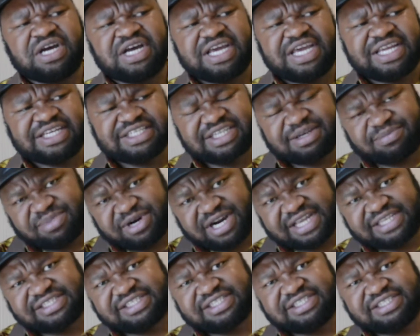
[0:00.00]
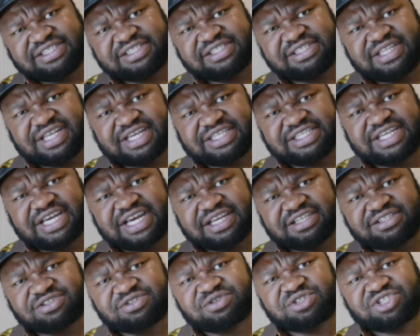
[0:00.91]
enterprises that
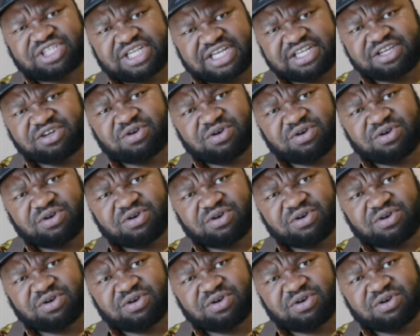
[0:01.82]
are socially